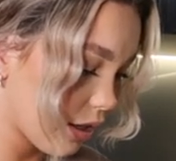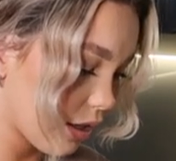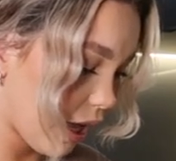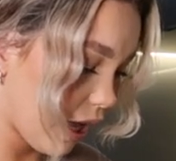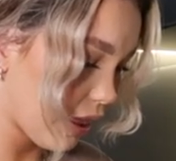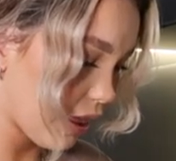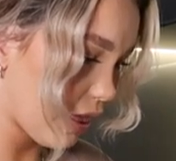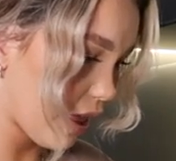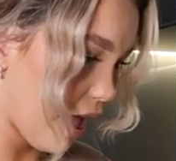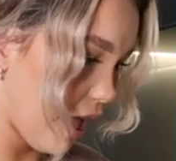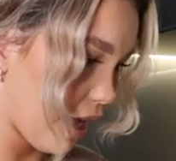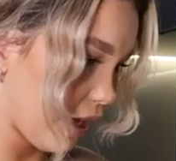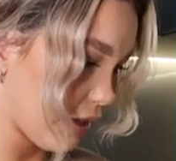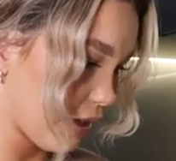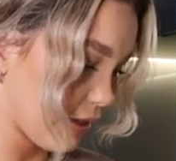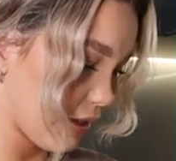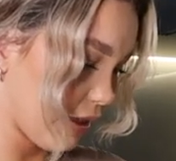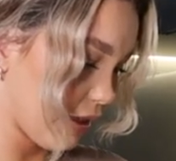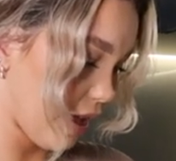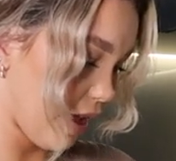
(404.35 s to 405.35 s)
And the egg
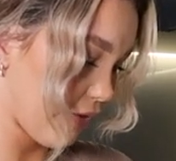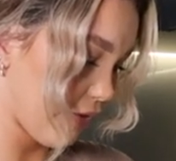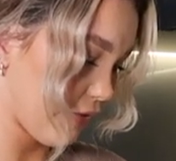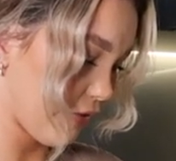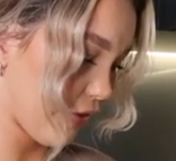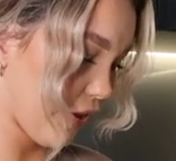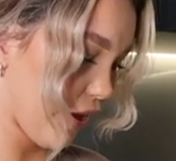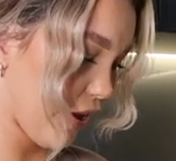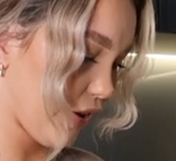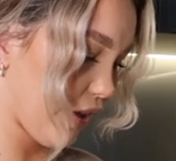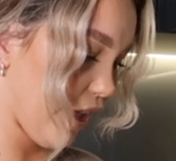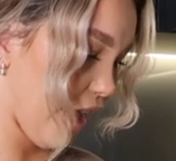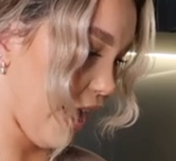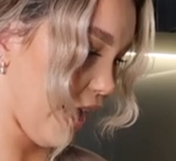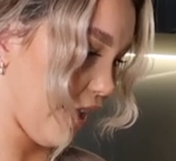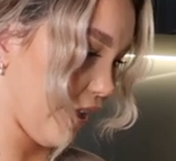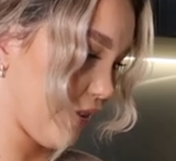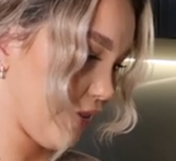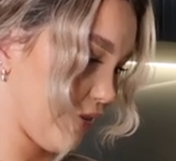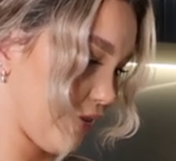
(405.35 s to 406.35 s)
is in there.
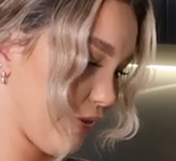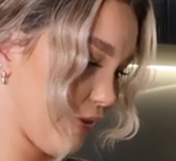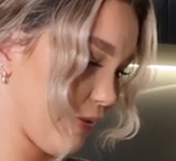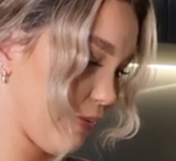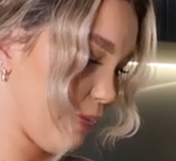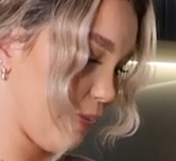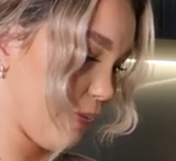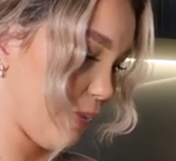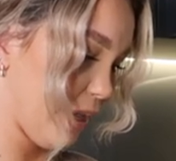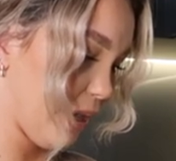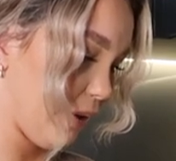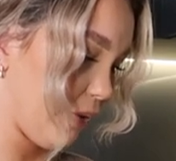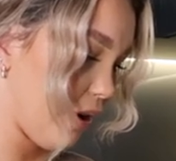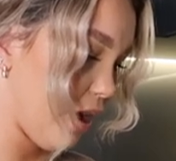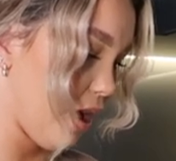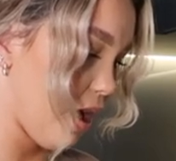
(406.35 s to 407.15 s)
Okay, real.